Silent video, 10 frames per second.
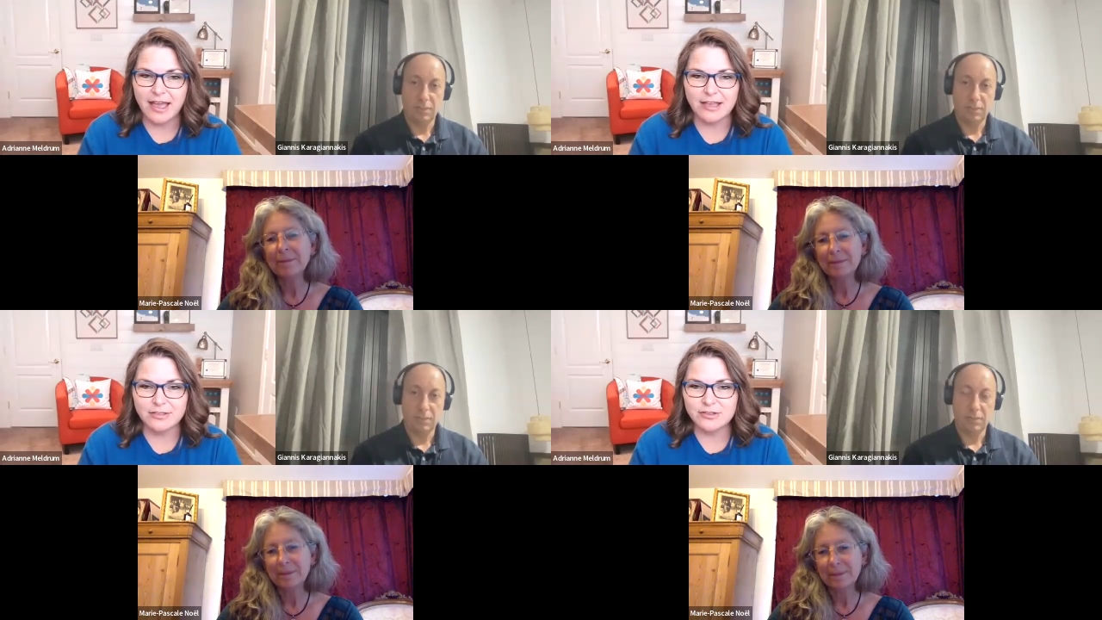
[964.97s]

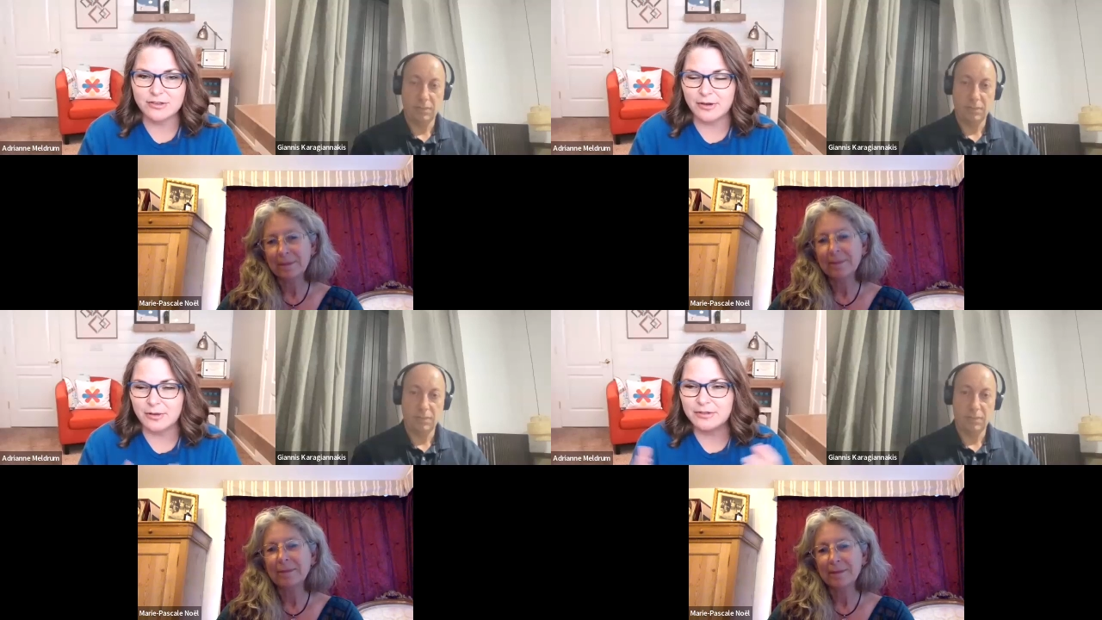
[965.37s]
Speaker 1: And
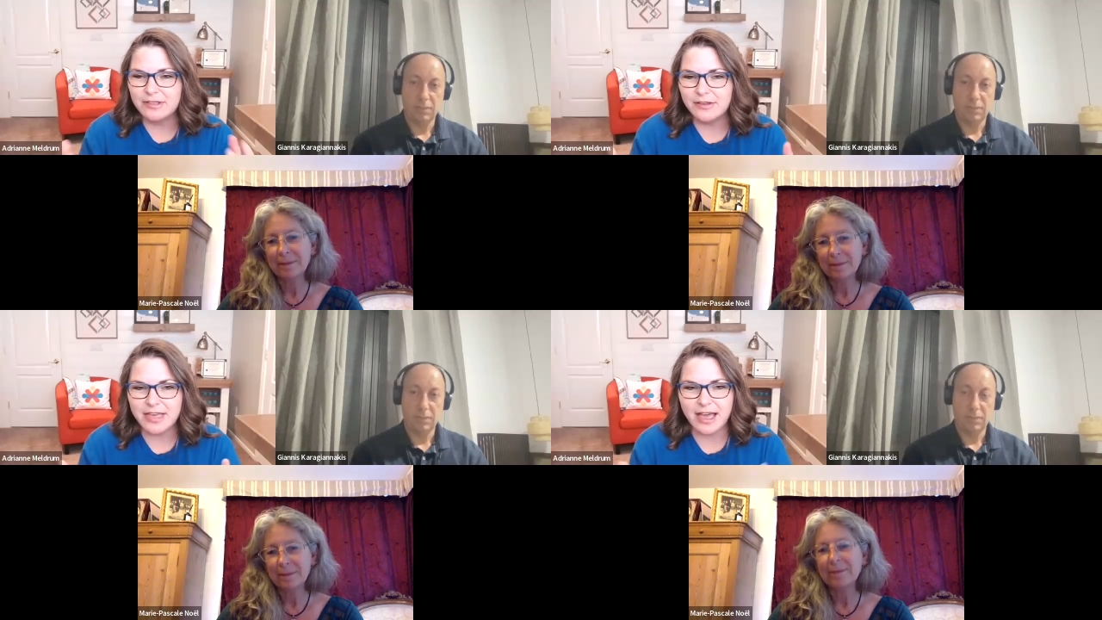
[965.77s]
so I would
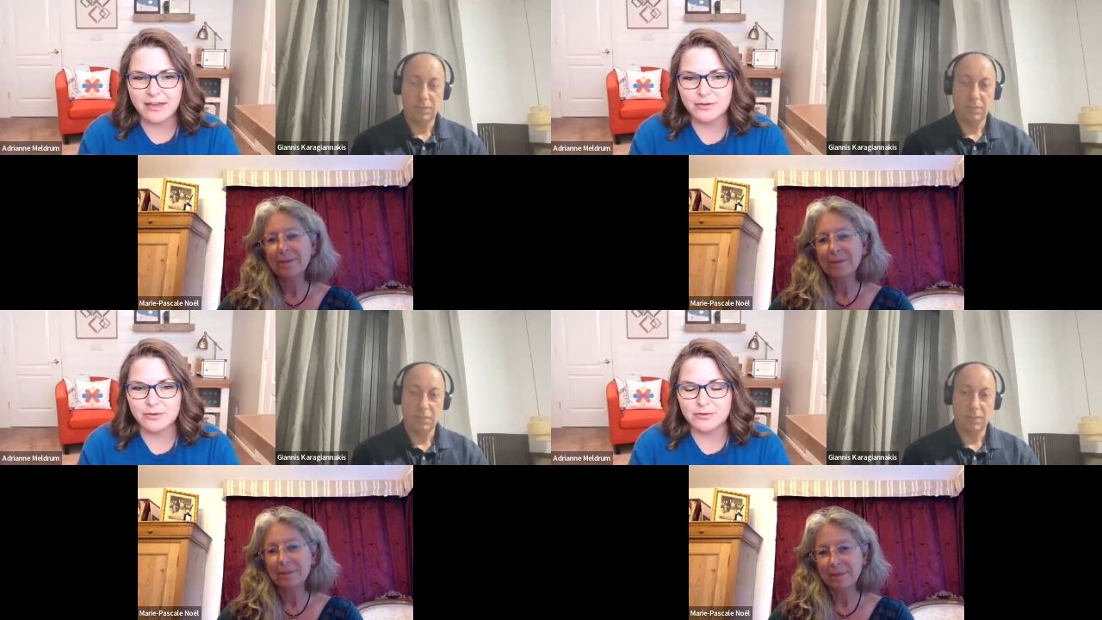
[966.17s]
love to
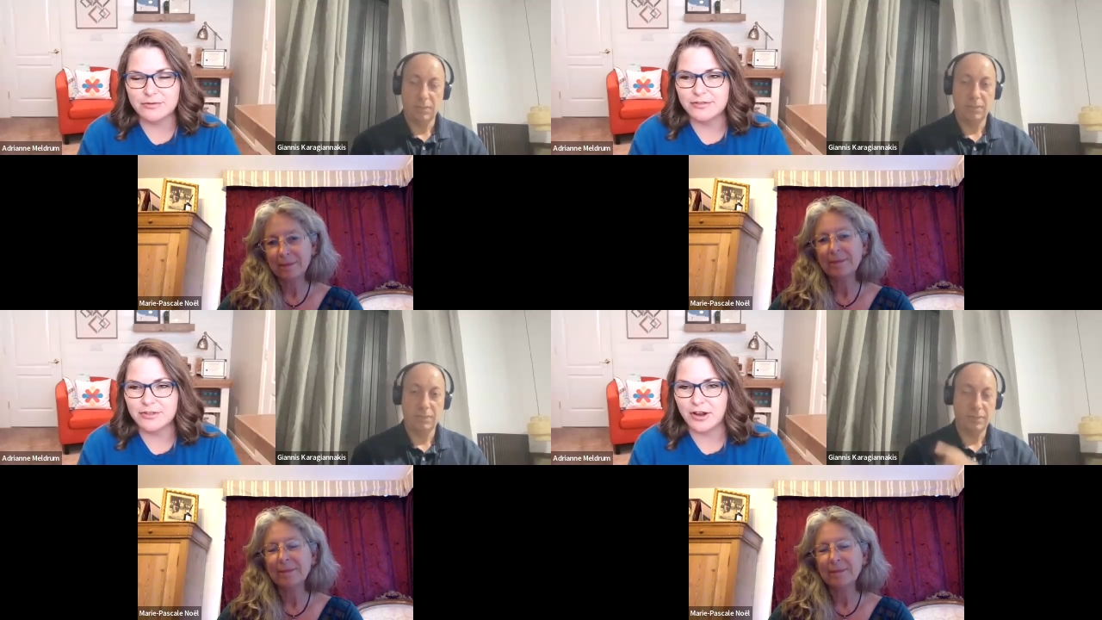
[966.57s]
have
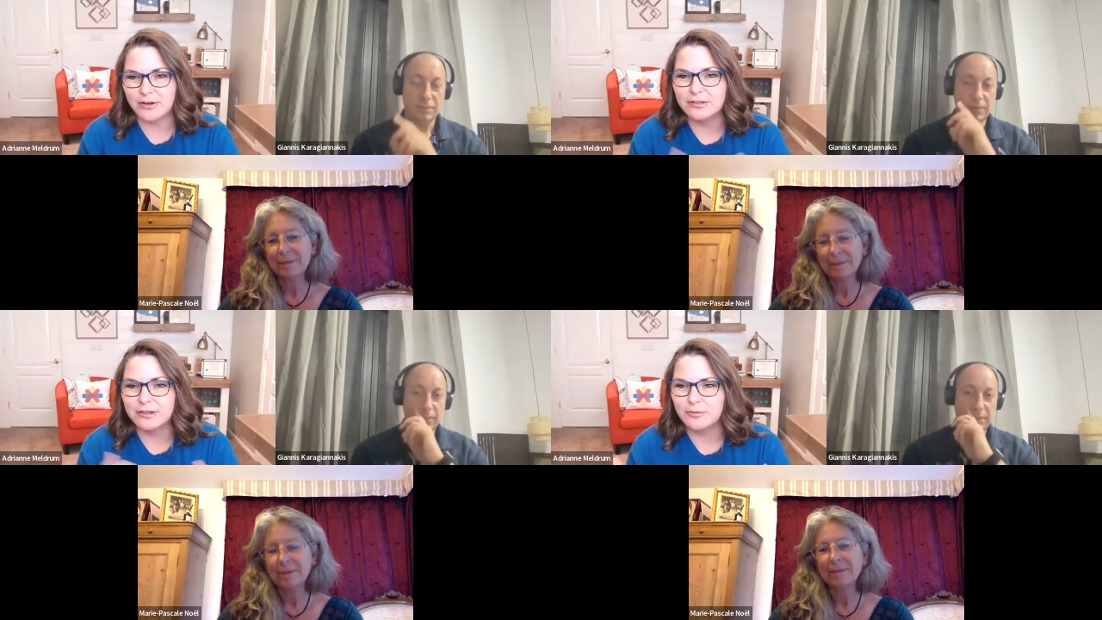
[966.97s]
you share
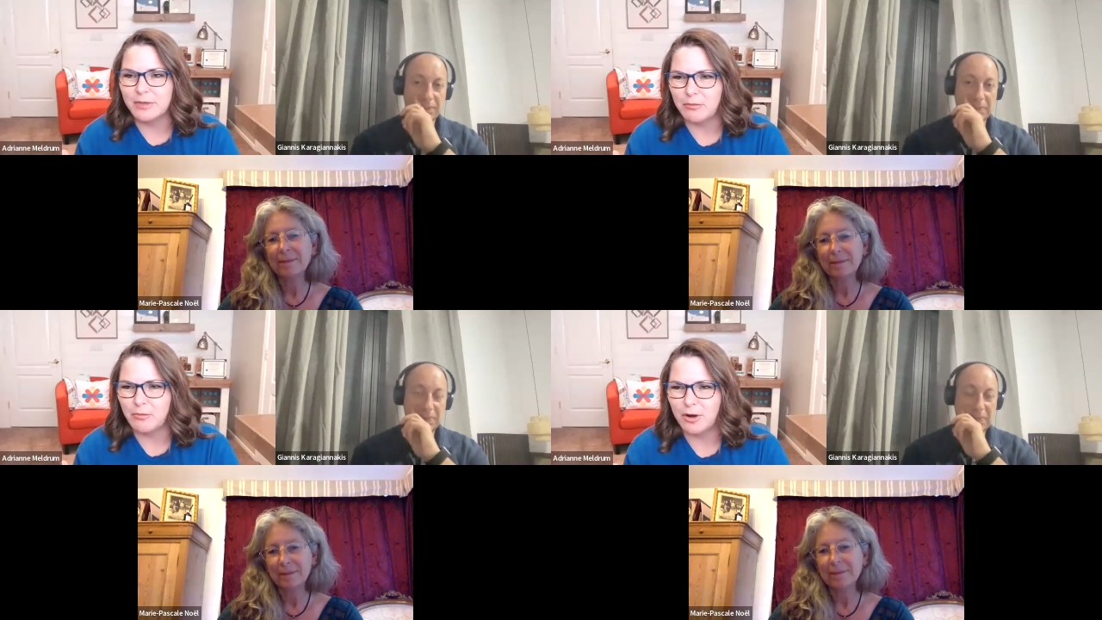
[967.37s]
a little
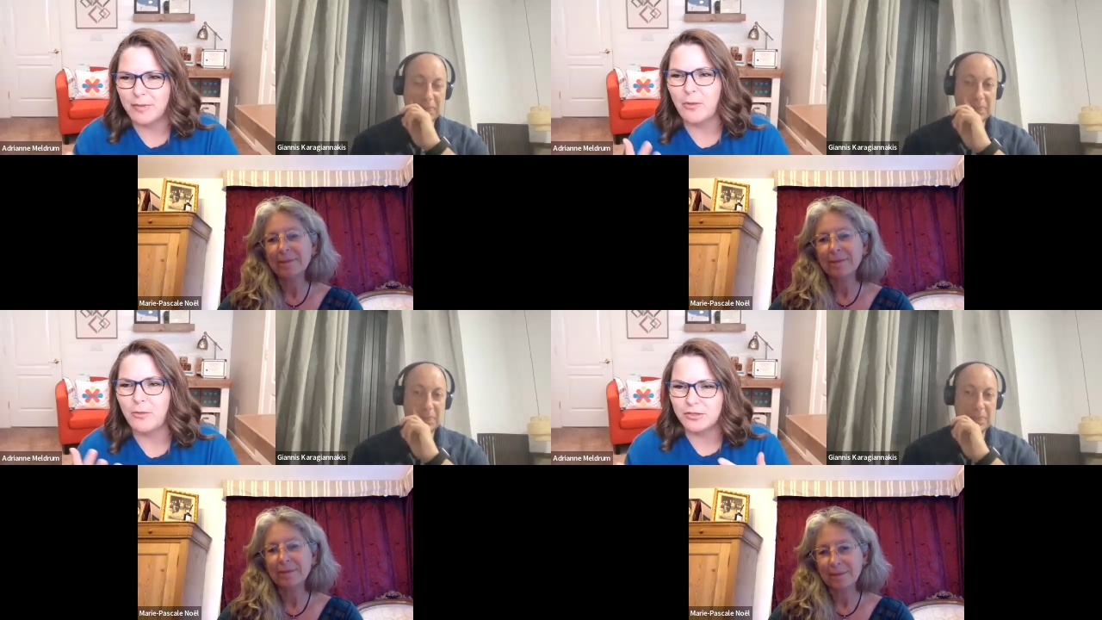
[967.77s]
bit more
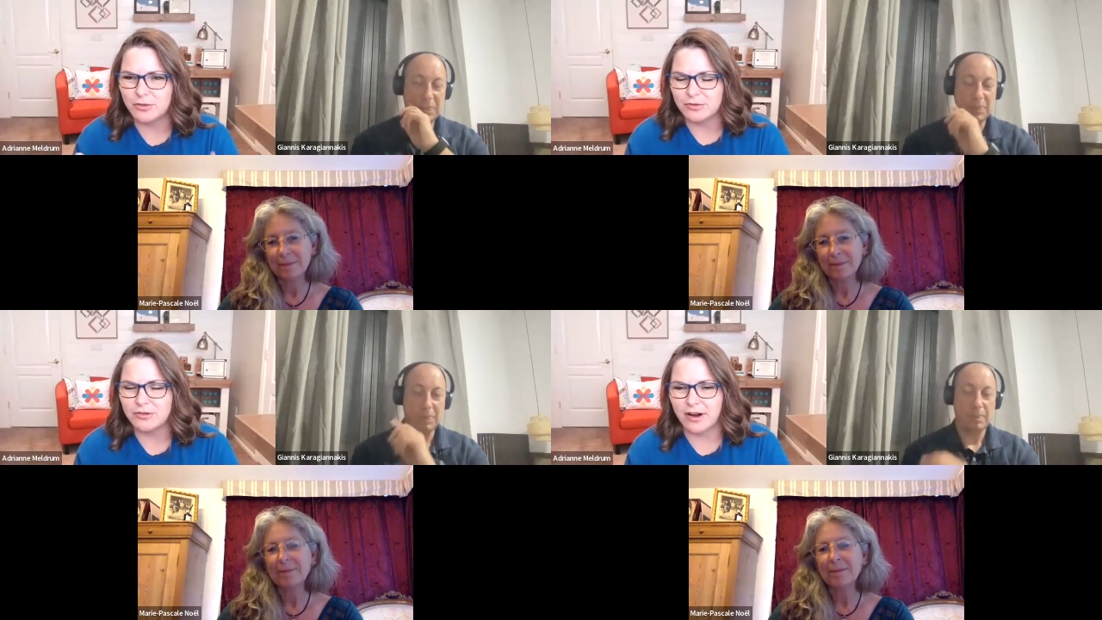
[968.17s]
about what
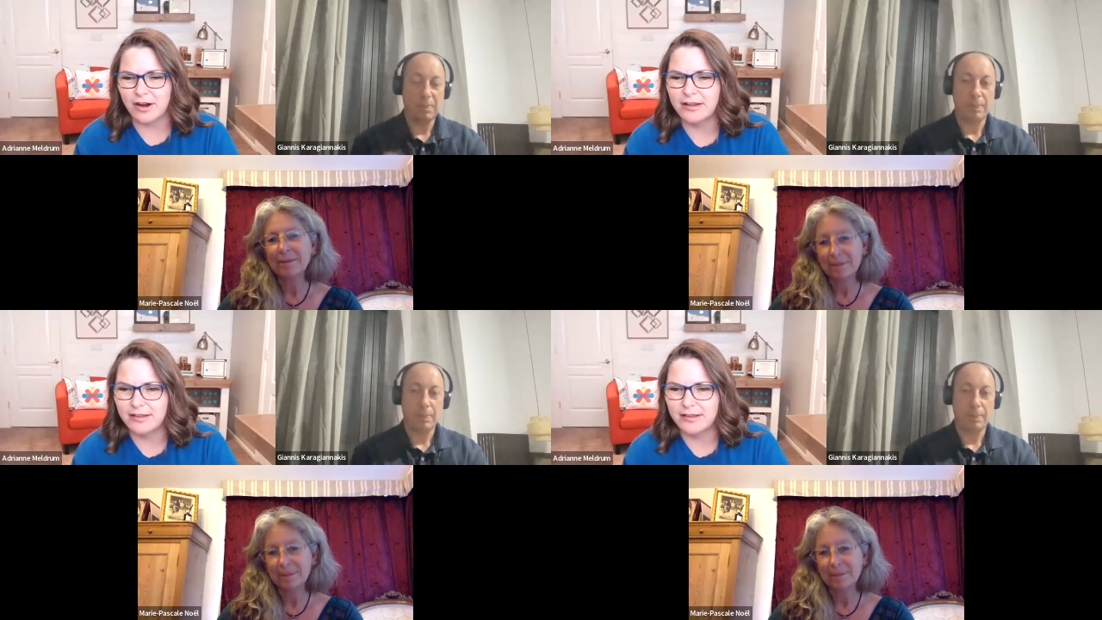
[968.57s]
those are.